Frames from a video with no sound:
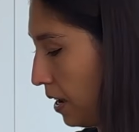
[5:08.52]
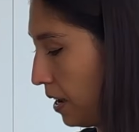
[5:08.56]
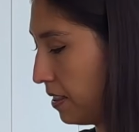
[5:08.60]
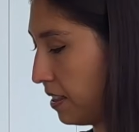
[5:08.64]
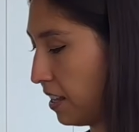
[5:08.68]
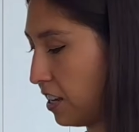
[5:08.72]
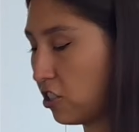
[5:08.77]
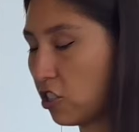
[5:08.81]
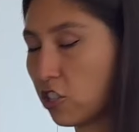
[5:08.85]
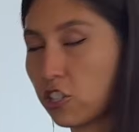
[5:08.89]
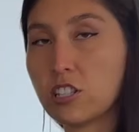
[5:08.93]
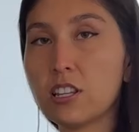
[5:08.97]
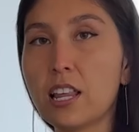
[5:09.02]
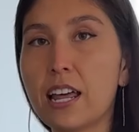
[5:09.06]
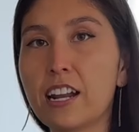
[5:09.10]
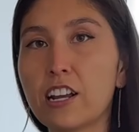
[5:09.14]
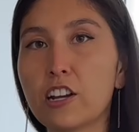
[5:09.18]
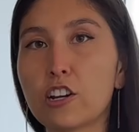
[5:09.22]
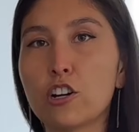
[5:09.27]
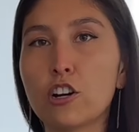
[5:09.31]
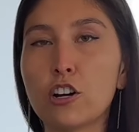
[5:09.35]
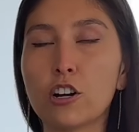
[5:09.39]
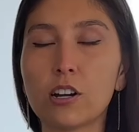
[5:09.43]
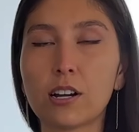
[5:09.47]
And then just let it
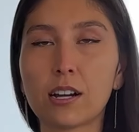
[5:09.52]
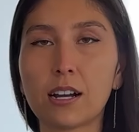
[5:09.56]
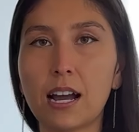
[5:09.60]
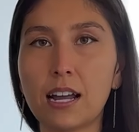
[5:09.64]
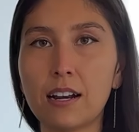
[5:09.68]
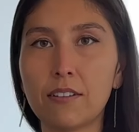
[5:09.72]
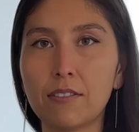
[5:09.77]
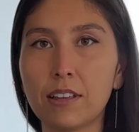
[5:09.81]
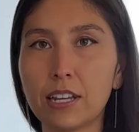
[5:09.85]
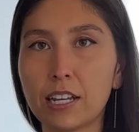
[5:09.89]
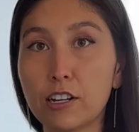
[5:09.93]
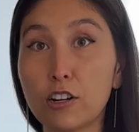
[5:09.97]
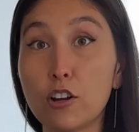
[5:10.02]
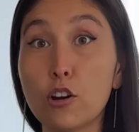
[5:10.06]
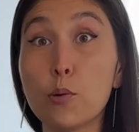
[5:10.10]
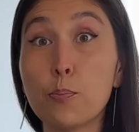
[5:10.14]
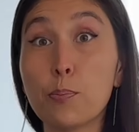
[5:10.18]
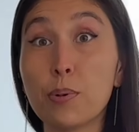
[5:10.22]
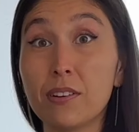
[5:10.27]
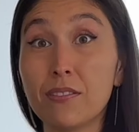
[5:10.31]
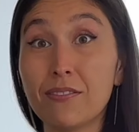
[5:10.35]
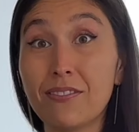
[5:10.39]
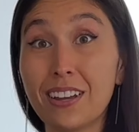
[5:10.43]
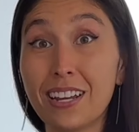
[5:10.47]
cook kind of like an
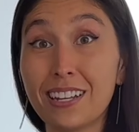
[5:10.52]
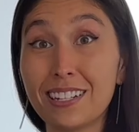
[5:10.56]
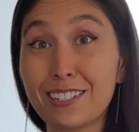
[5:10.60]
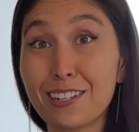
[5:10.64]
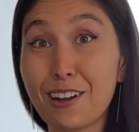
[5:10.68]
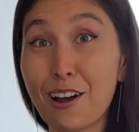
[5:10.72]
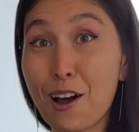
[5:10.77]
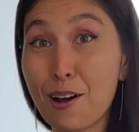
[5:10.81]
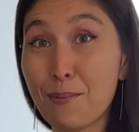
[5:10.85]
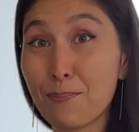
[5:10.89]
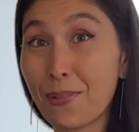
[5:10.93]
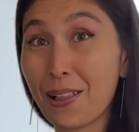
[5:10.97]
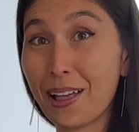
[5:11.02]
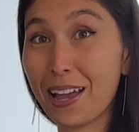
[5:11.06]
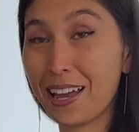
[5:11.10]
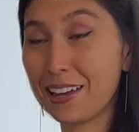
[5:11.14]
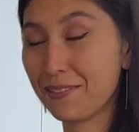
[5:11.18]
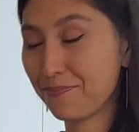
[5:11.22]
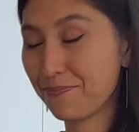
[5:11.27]
open-faced omelet.